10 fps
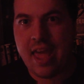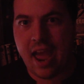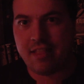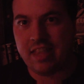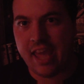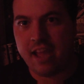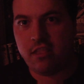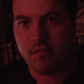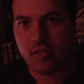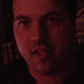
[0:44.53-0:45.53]
at the
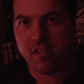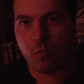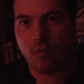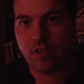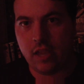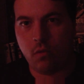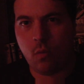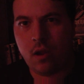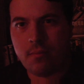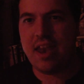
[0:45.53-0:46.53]
end of this
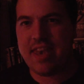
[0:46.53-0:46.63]
review.